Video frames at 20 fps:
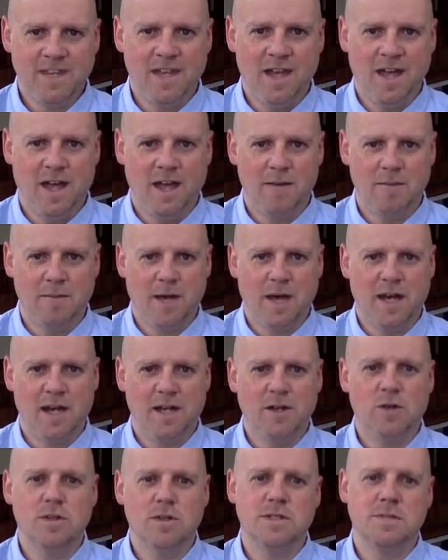And
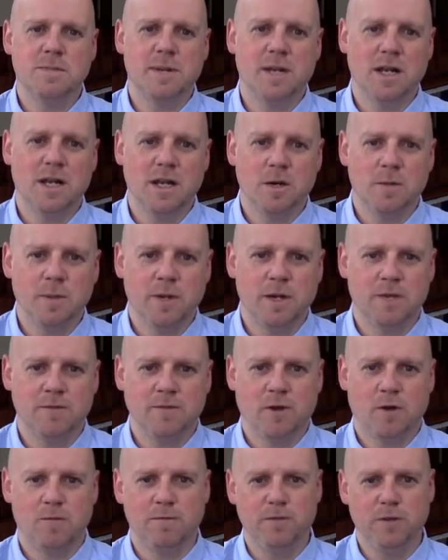I know there's been a little bit of
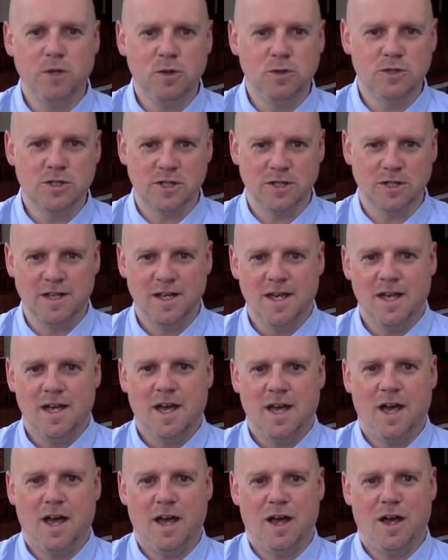confusion
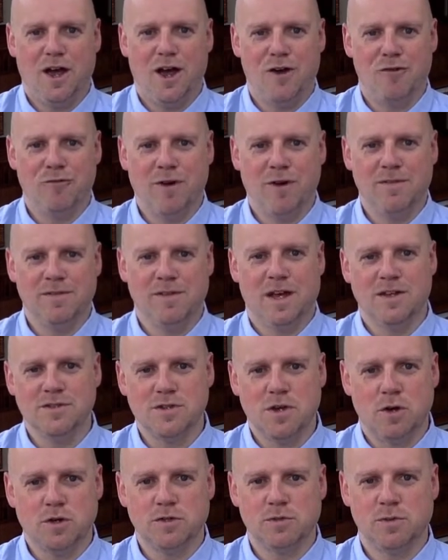around that, and
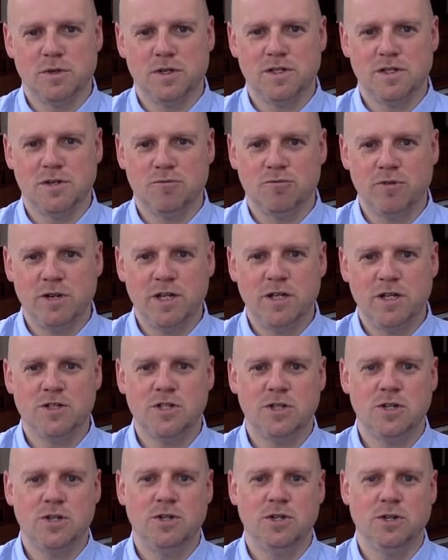so I just wanted to
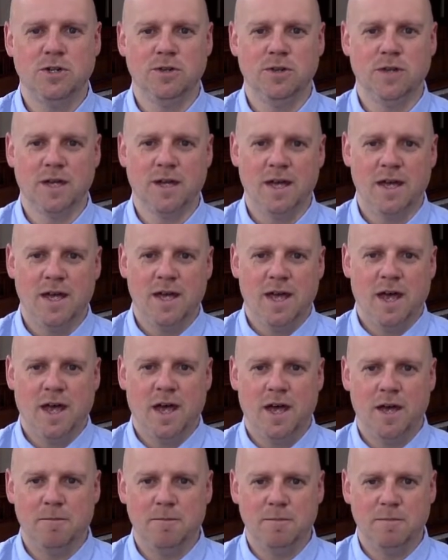reassure you that
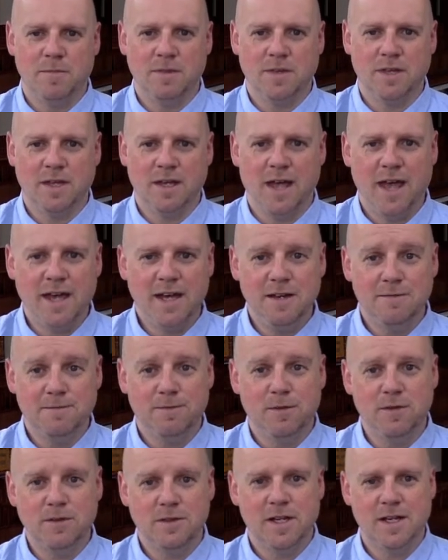that any
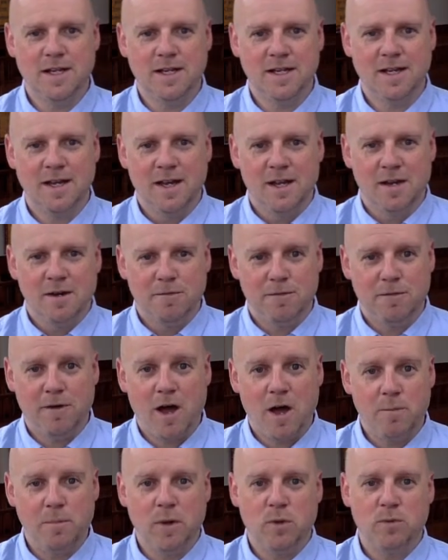funding for
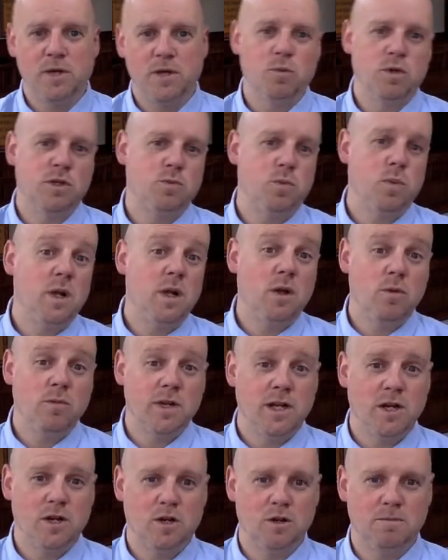our building, which will
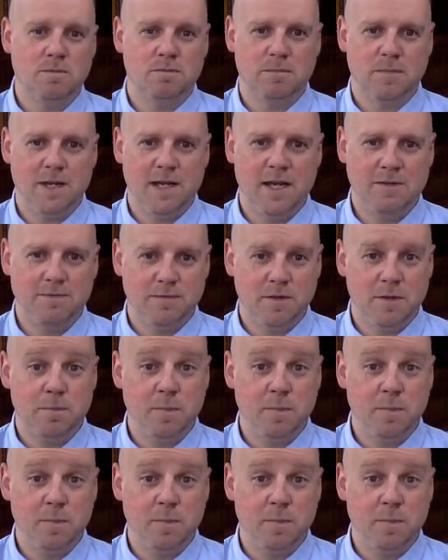only come if the